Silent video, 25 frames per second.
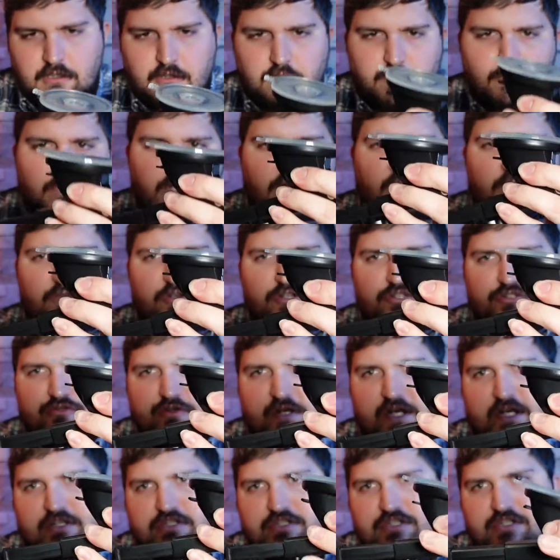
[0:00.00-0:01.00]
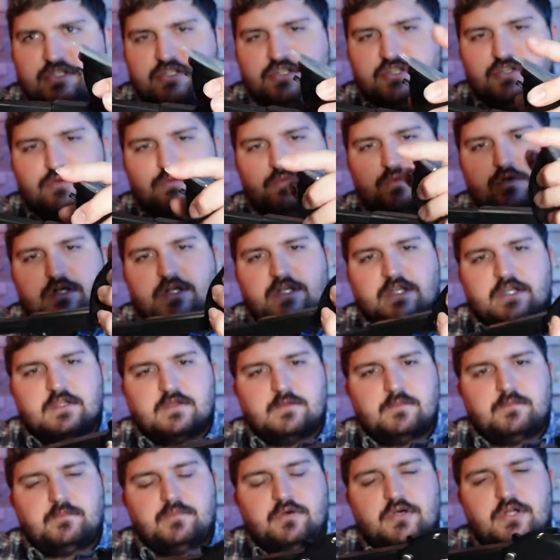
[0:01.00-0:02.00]
whatever direction you want to
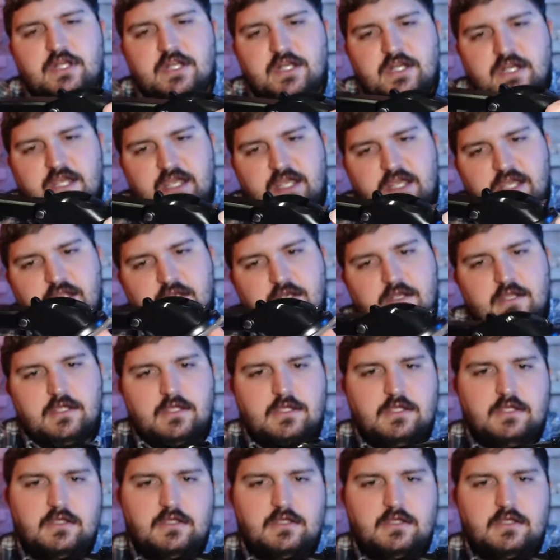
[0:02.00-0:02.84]
put it in.